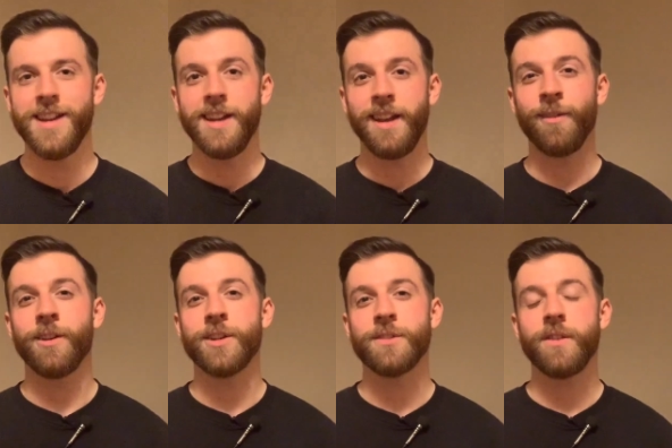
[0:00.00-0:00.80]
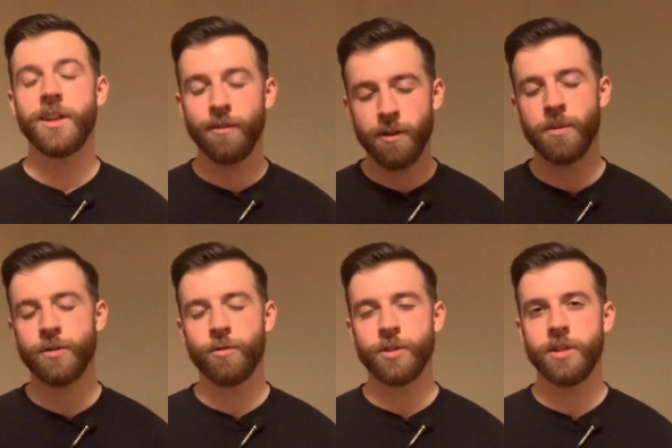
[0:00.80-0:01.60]
anyway, guys, thank you very much
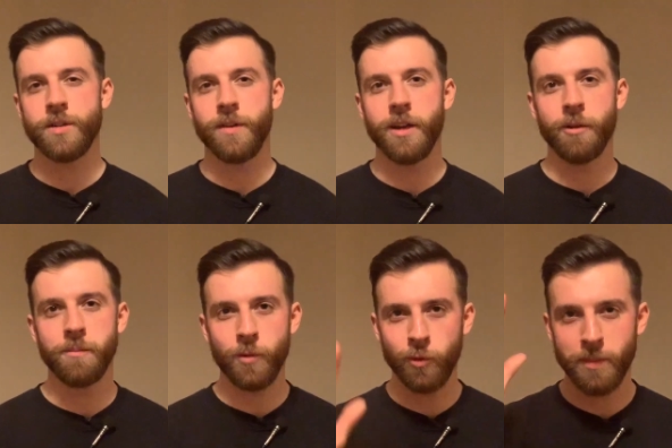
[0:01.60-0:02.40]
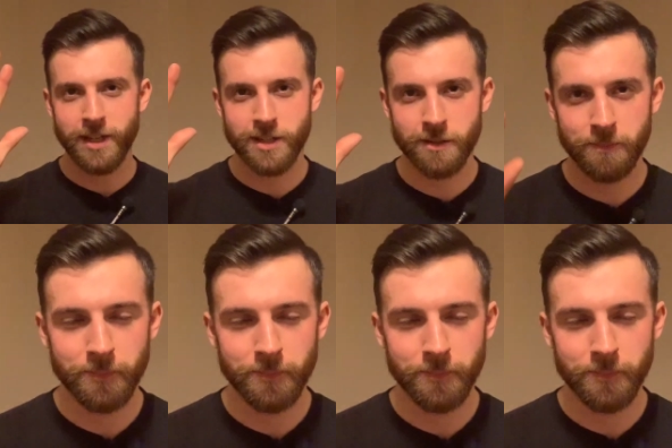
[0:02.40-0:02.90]
for watching this video. All the best.